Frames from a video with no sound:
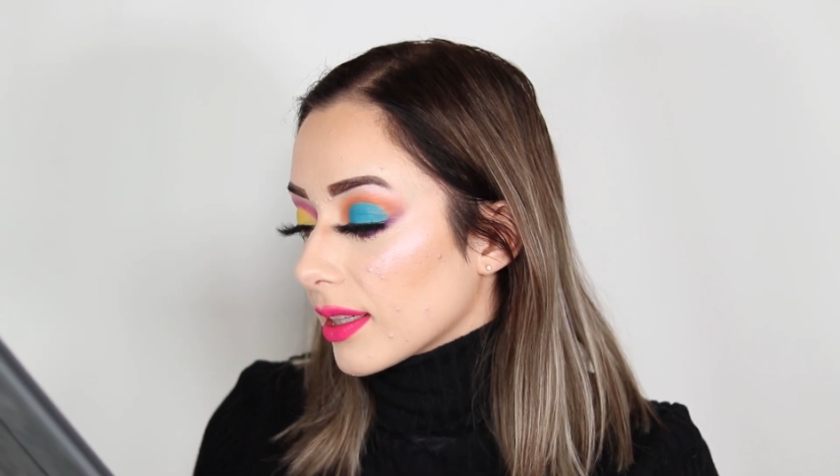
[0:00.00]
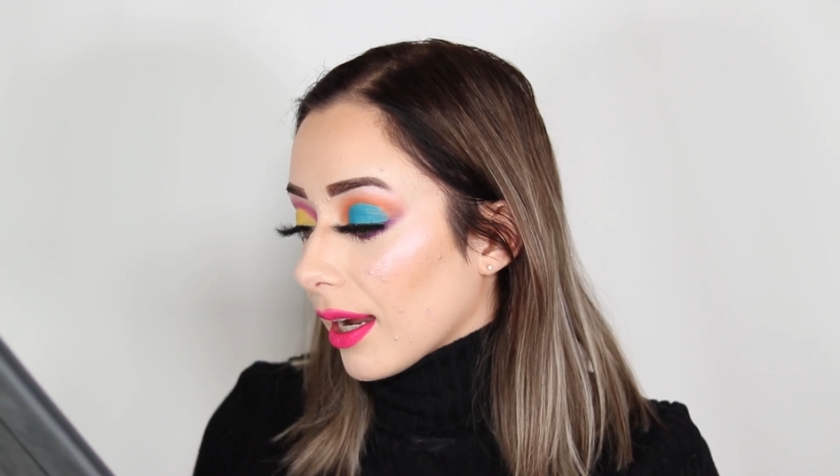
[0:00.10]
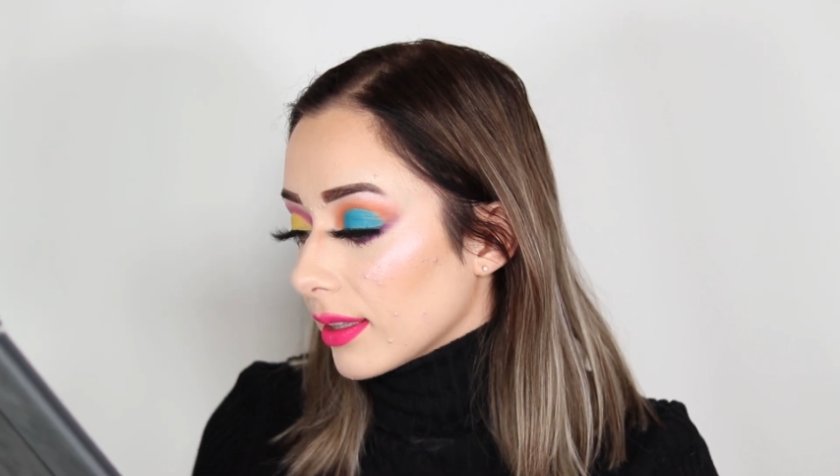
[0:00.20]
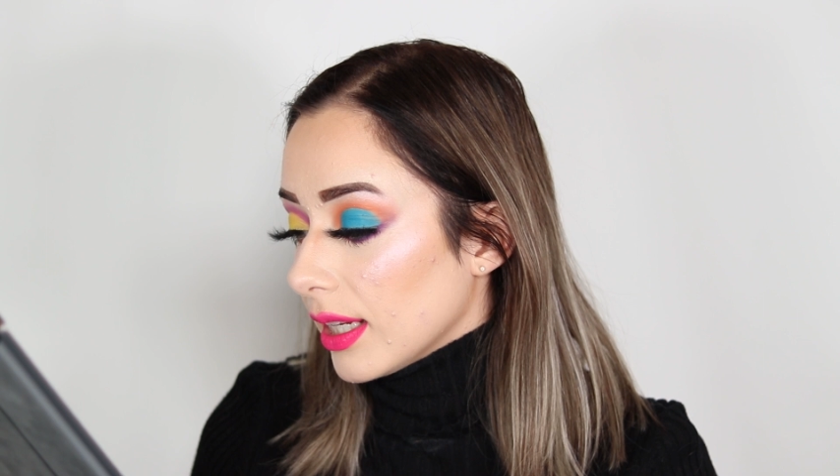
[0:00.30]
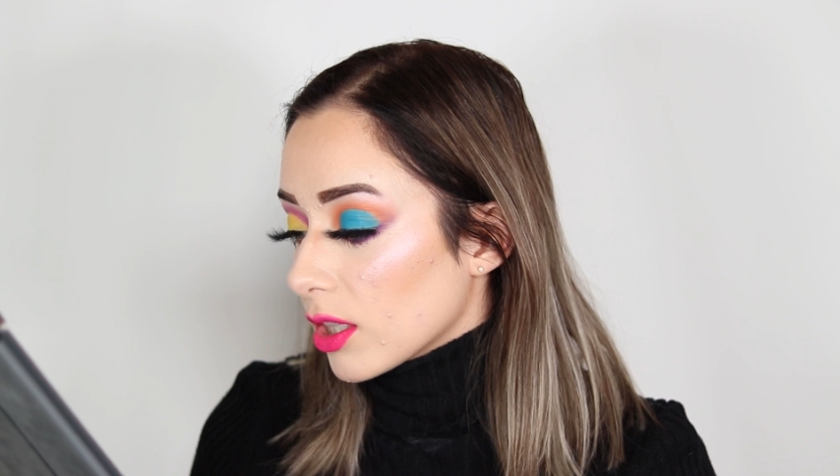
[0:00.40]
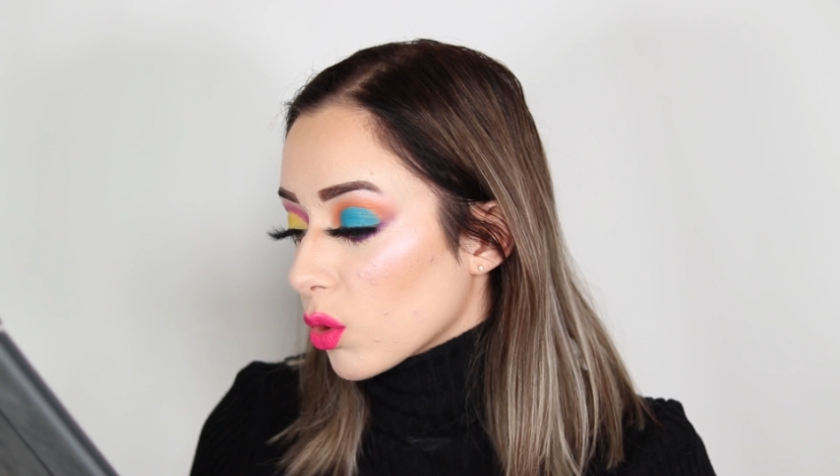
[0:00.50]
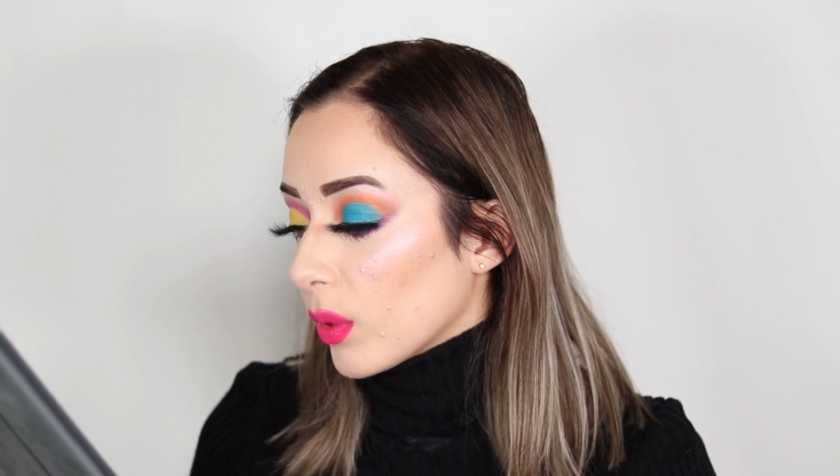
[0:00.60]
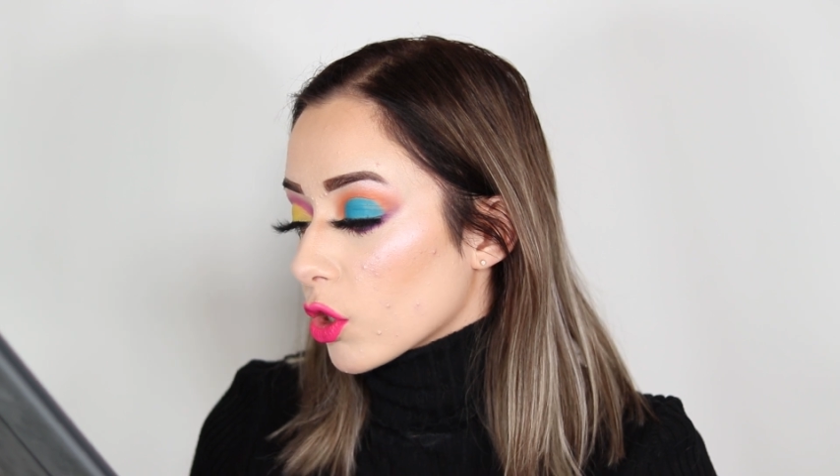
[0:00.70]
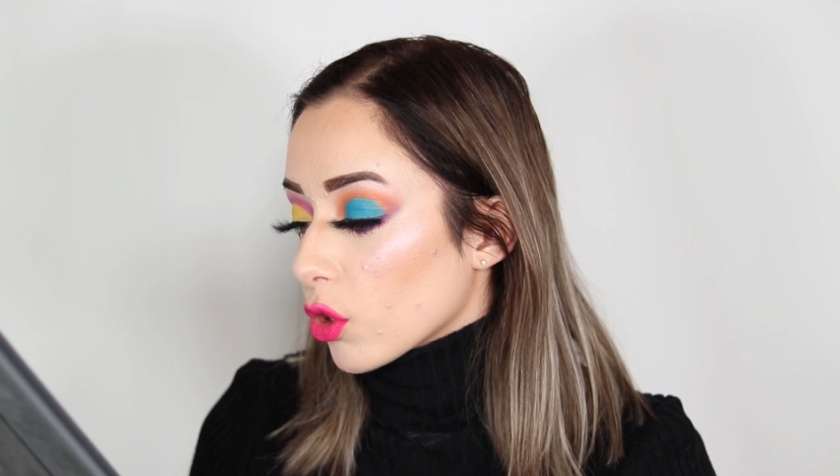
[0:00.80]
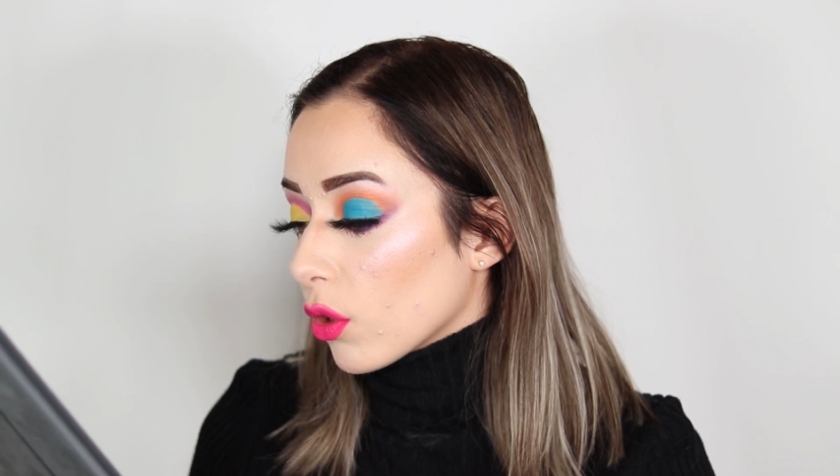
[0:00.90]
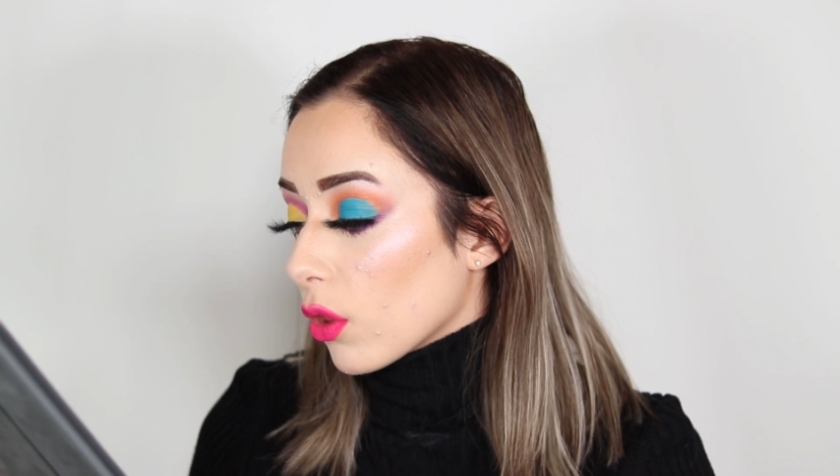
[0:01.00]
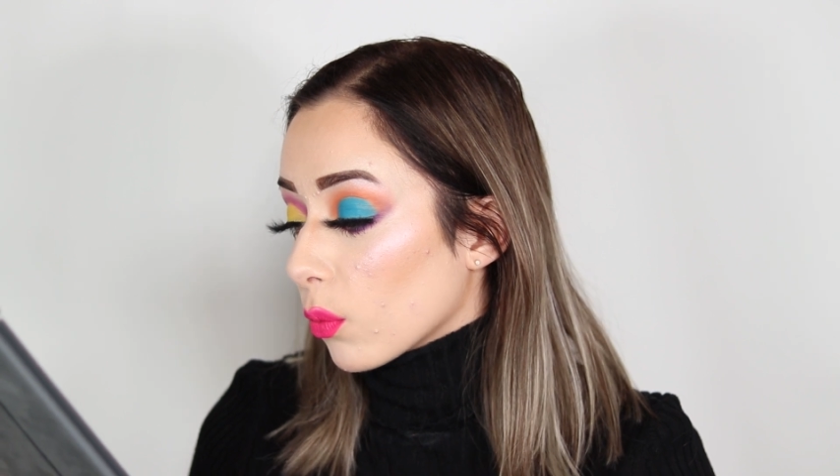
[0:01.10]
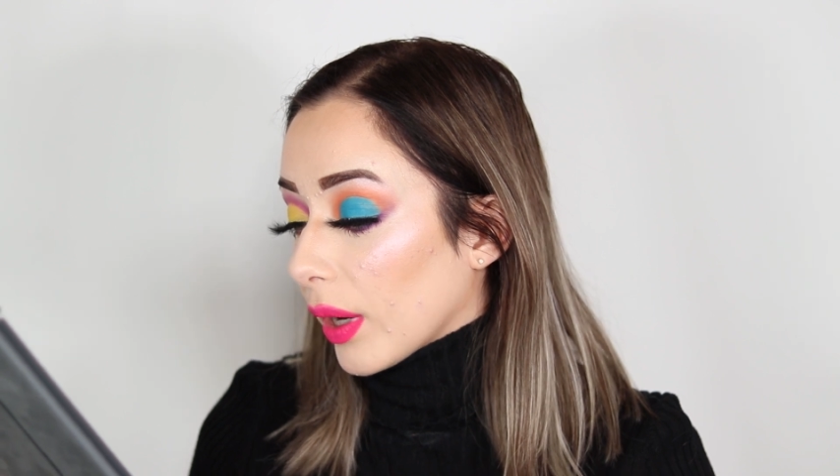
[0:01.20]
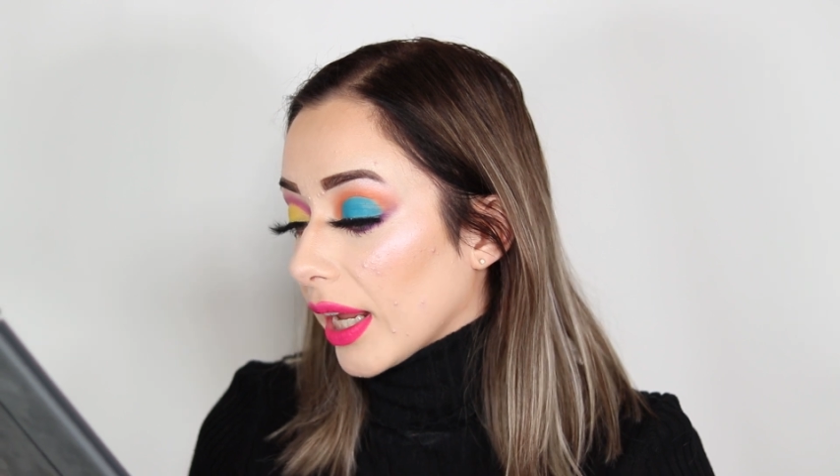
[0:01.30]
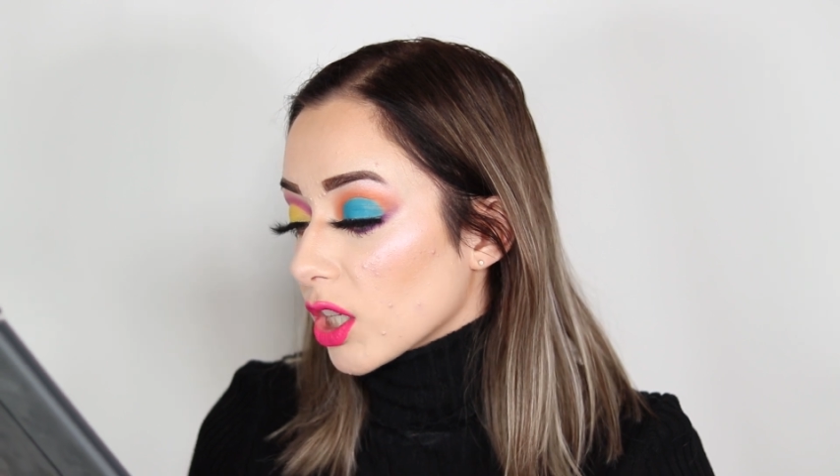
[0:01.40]
techniques to ensure the
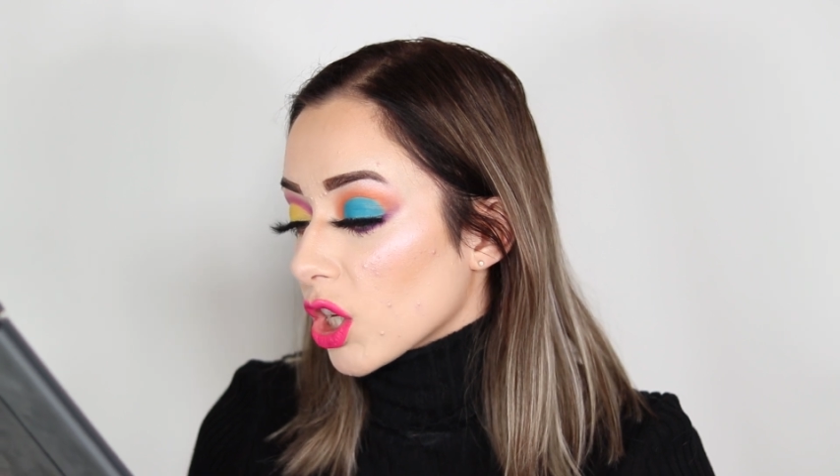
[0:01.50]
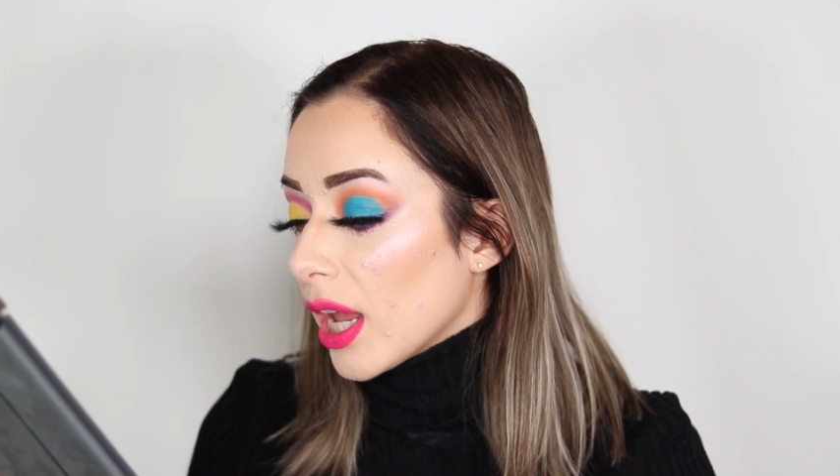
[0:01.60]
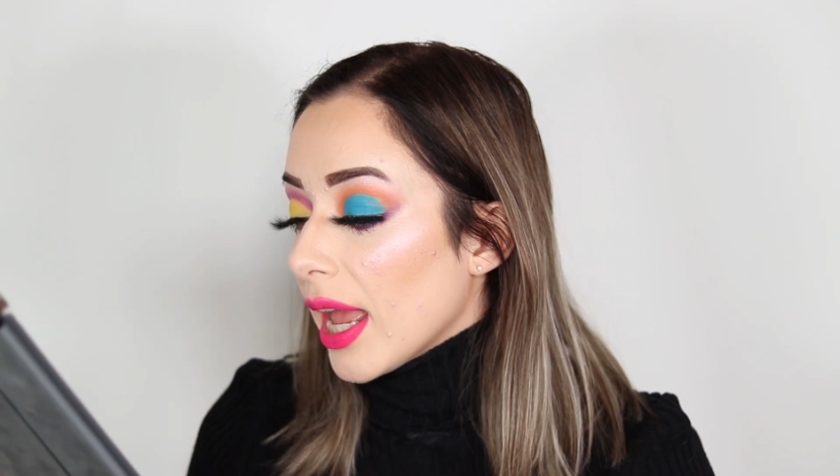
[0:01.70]
range